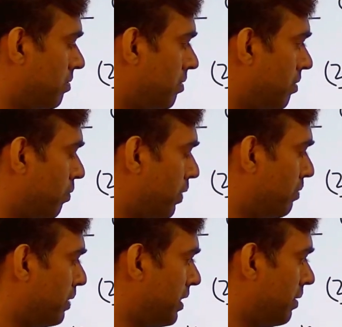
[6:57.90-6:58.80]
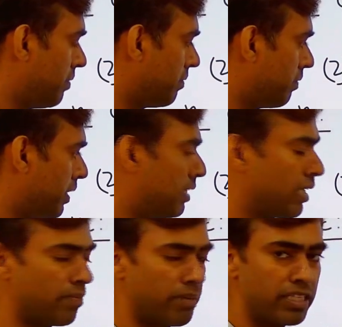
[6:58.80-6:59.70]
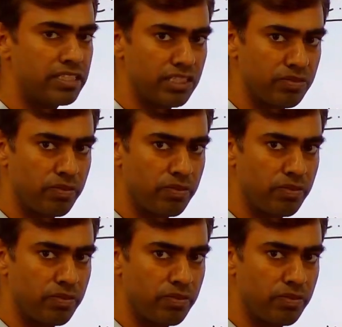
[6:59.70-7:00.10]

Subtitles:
when we find the Laplace transform of